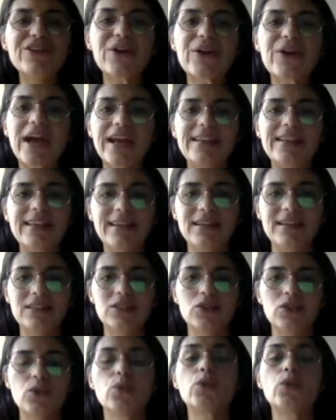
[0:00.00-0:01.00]
all of your
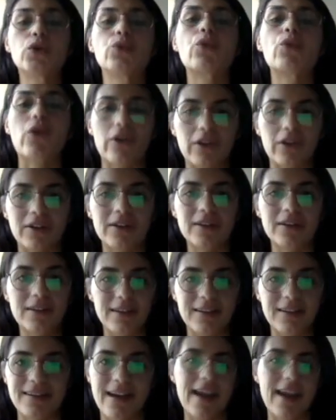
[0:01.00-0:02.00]
ideas would work
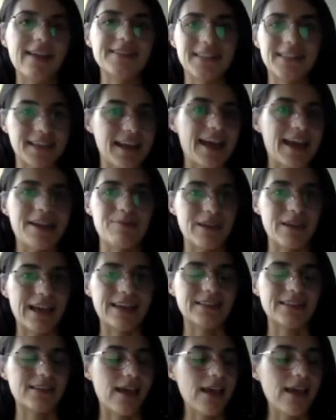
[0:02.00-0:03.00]
in IELTS
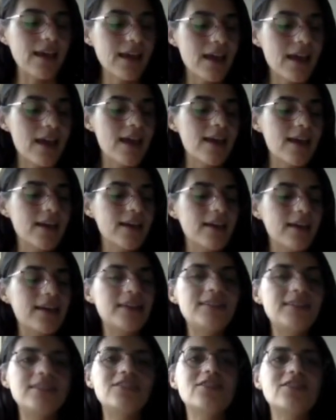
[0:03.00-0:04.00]
Academic Essay.
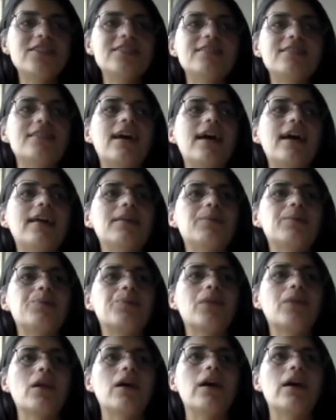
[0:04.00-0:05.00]
It's just that
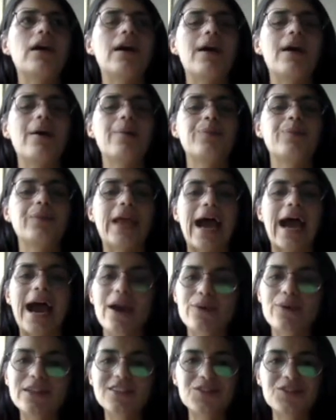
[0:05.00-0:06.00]

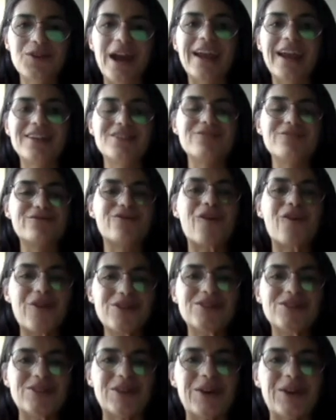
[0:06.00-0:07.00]
I was trying to
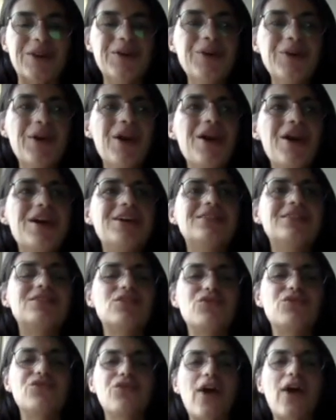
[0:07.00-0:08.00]
force you
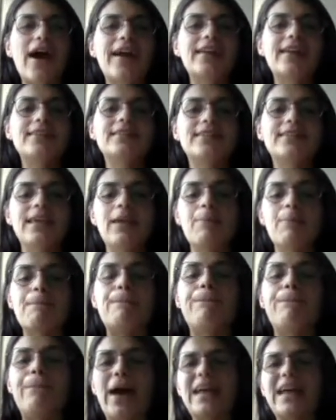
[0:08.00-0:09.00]
to find
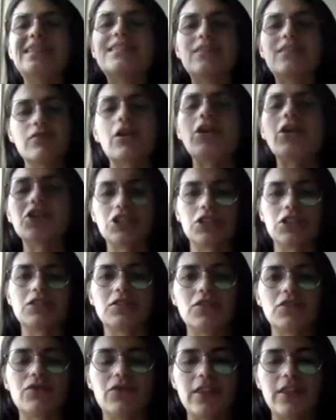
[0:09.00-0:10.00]
the best
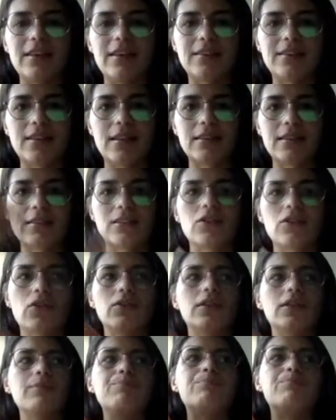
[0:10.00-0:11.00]
versions of these things,
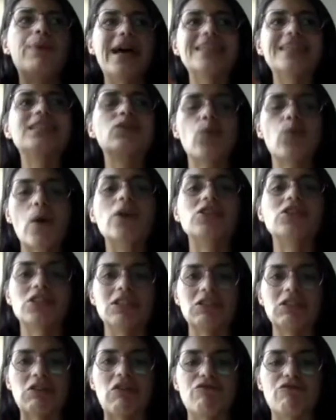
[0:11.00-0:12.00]
so the best
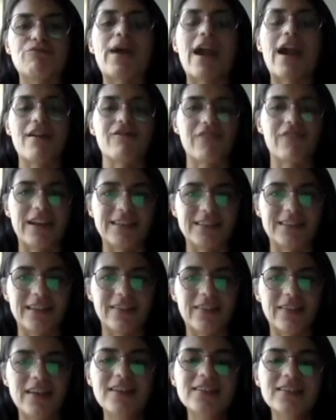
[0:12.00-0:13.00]
versions of
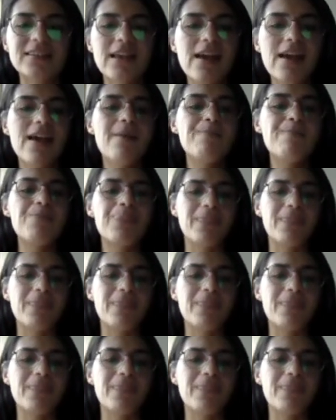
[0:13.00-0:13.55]
paraphrasing this.